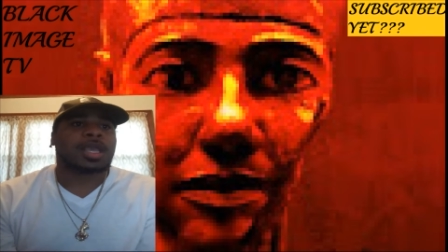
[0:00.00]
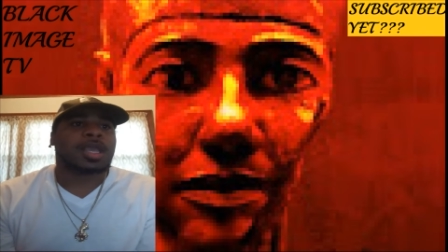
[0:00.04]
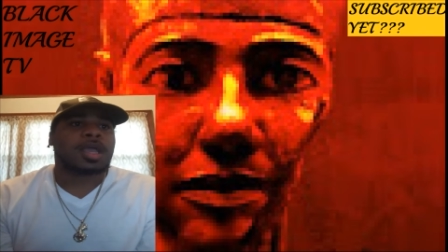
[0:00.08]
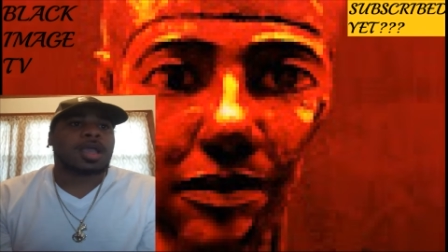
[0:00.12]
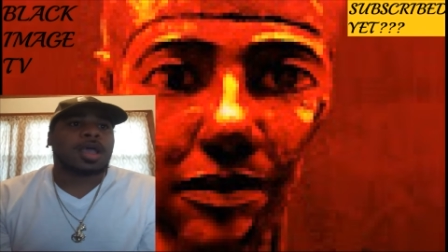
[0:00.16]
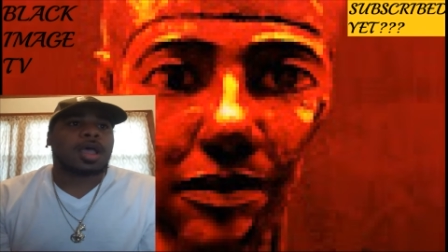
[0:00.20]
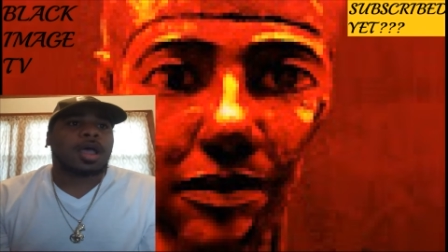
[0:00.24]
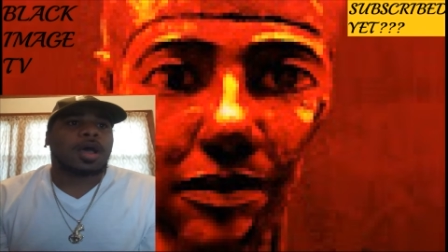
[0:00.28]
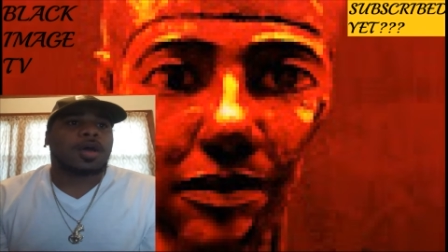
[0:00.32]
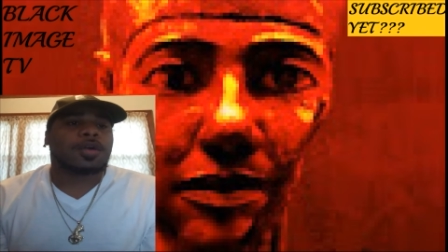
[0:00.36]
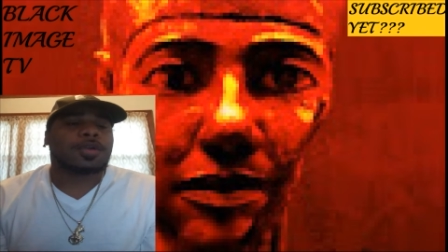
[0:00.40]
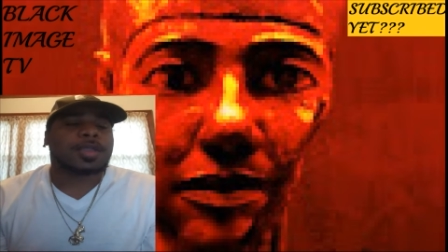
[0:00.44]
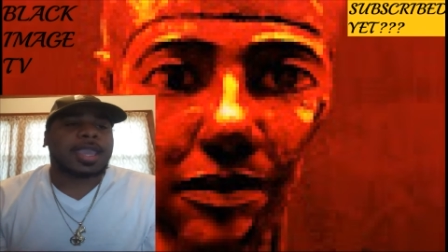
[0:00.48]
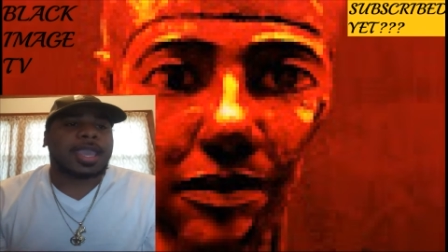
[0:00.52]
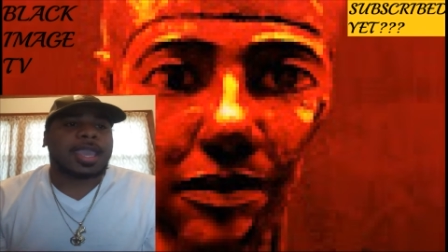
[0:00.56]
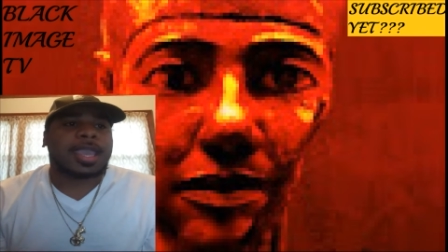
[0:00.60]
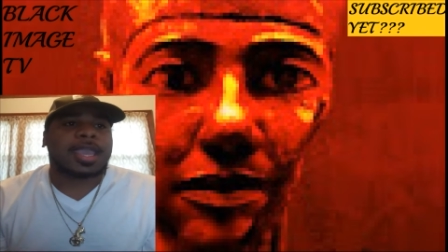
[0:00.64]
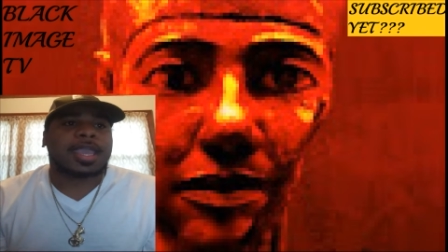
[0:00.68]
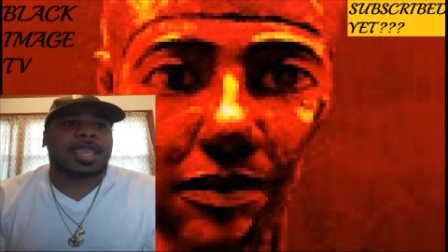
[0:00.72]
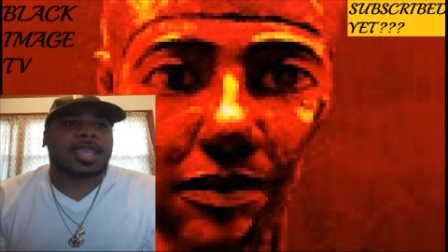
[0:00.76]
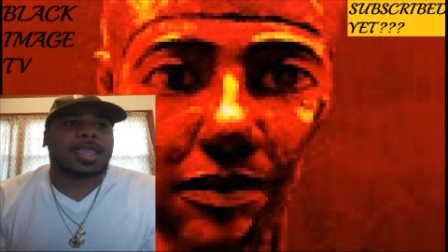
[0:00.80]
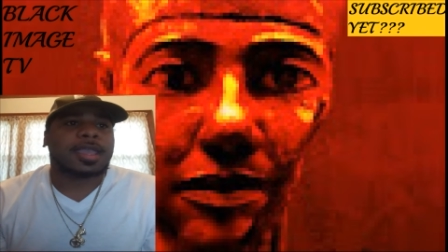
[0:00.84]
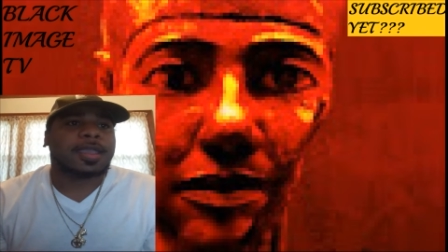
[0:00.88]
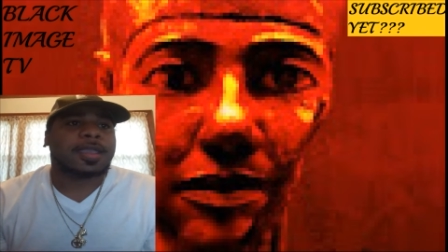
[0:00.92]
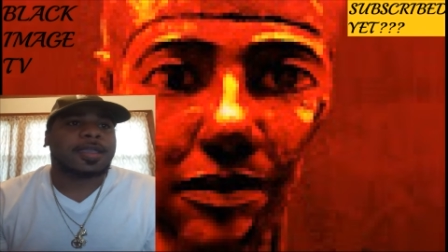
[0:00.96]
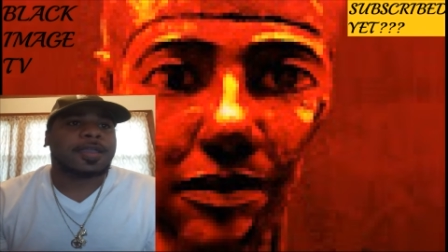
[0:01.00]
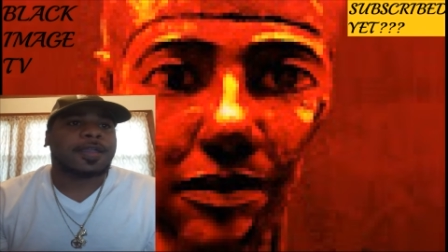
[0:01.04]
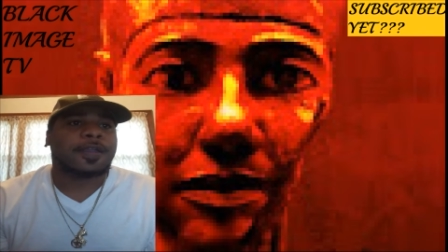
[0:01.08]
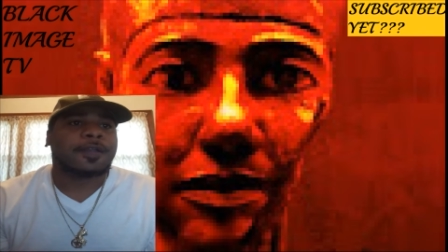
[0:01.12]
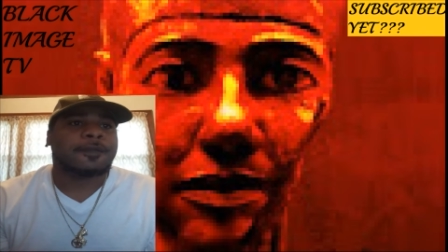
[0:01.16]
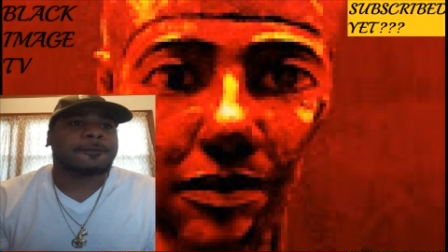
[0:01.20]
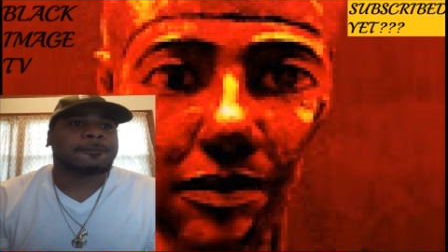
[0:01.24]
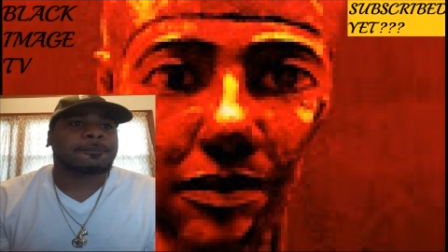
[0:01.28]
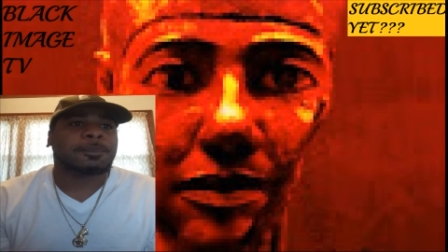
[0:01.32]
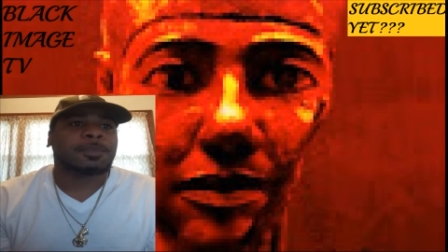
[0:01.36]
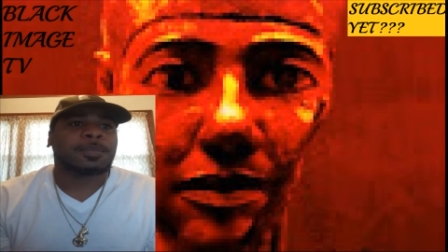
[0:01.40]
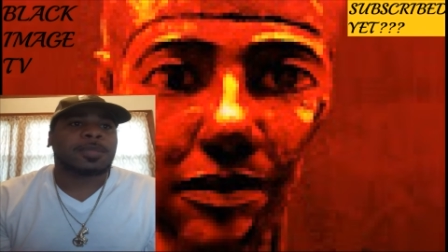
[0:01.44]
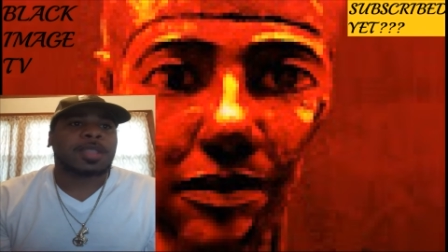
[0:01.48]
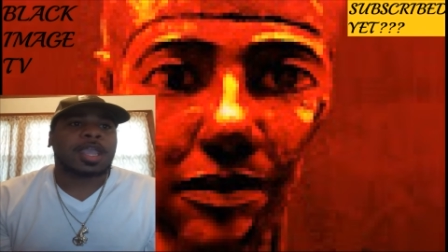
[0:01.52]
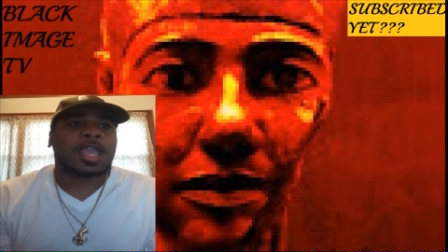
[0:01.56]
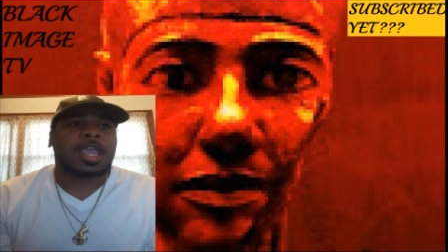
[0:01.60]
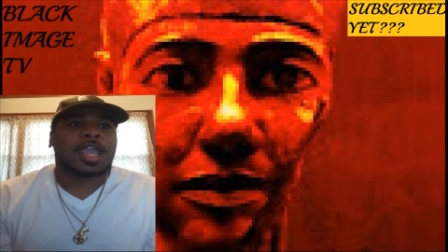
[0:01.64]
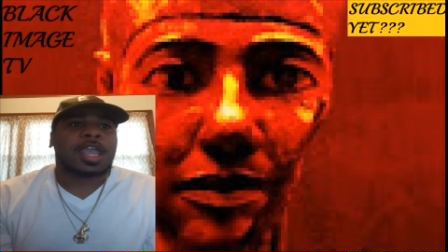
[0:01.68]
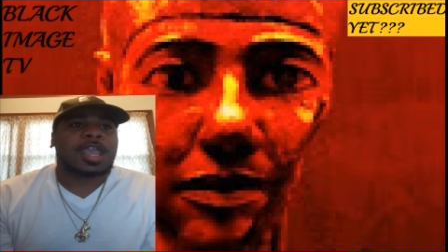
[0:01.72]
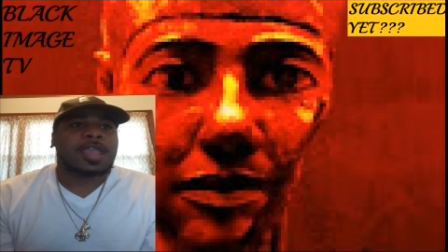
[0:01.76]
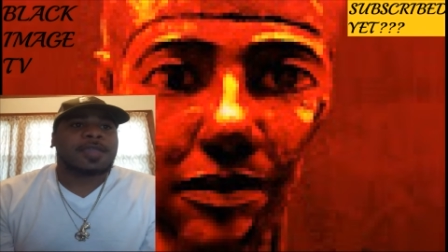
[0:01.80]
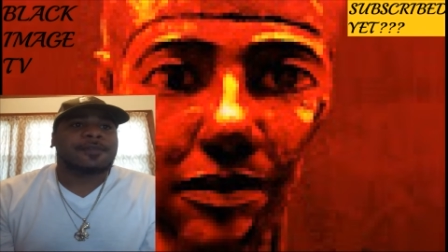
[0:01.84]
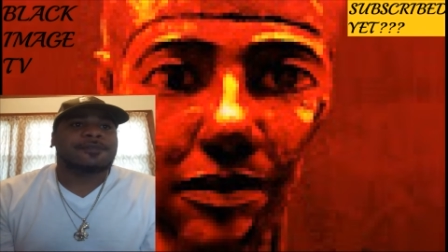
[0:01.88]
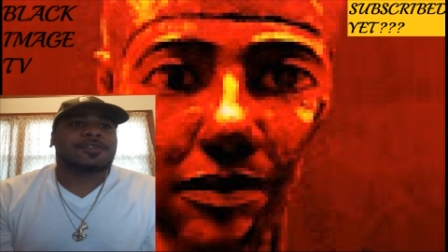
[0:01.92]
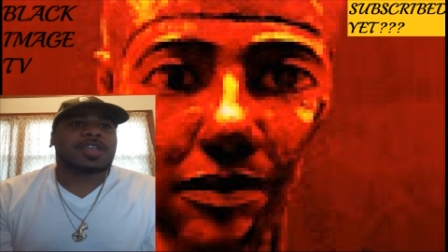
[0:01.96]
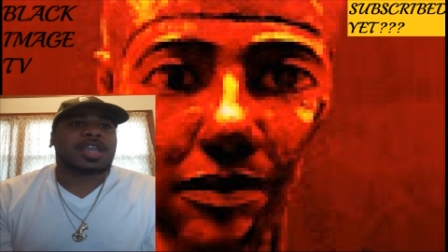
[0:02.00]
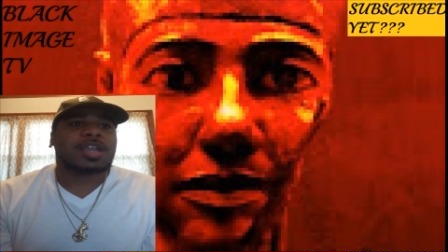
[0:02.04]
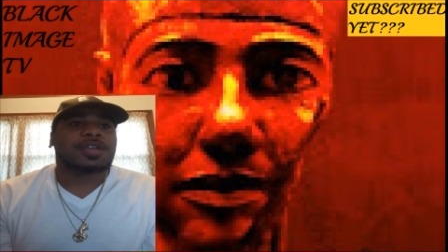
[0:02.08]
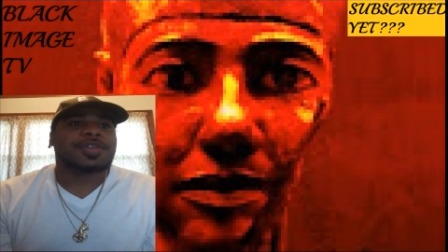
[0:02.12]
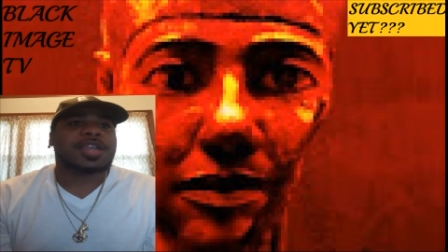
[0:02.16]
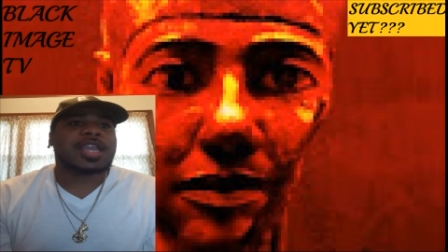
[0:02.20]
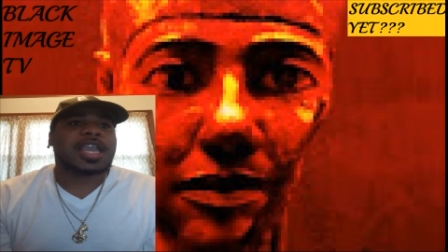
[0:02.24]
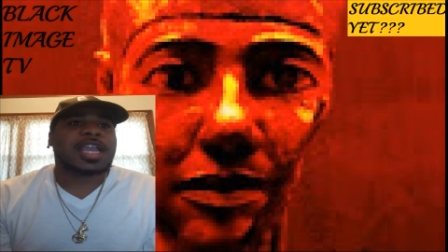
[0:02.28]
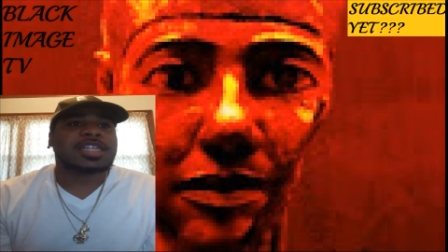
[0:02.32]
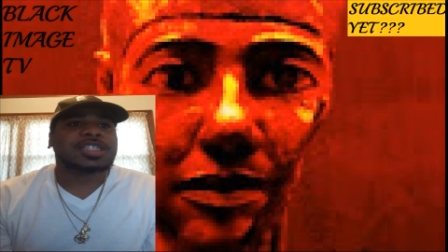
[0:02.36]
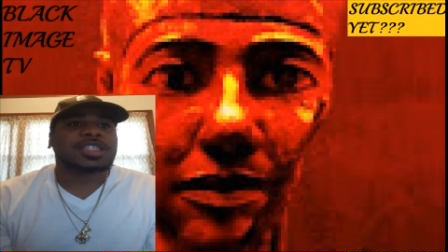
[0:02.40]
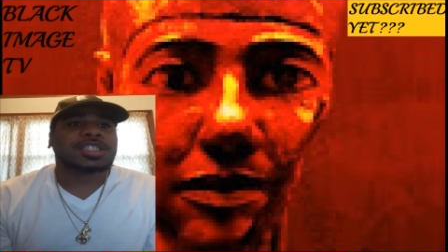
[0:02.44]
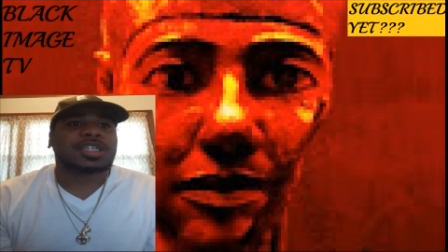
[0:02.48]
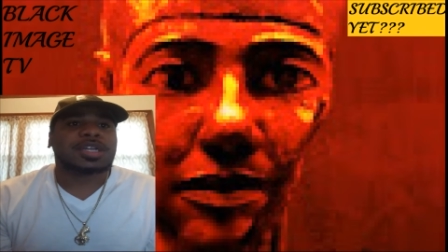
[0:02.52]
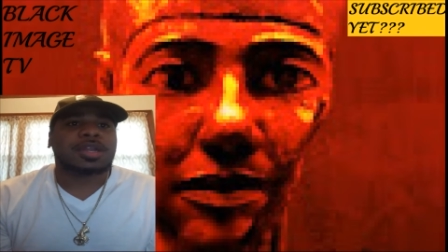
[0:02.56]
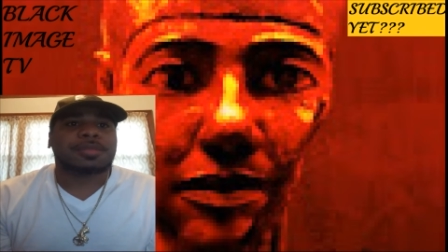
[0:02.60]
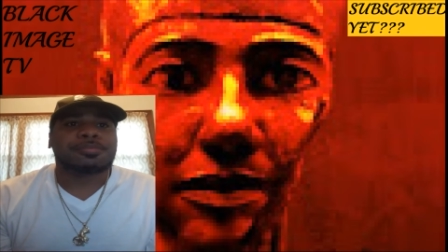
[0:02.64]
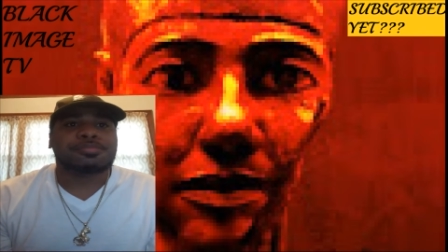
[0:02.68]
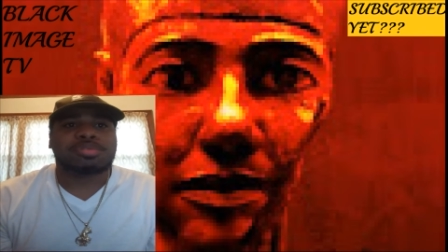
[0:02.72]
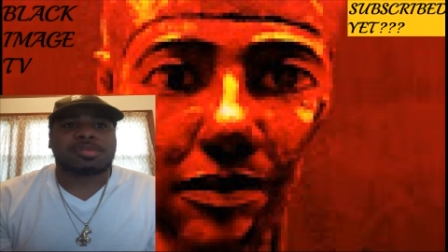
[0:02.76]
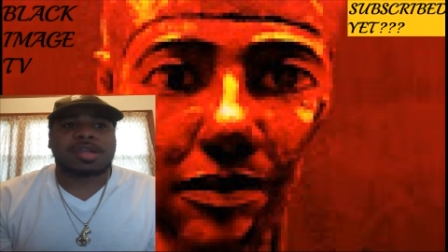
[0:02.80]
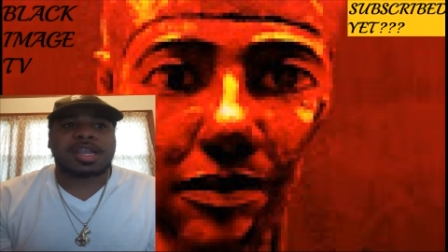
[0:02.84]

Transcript: Okay. Variation in brain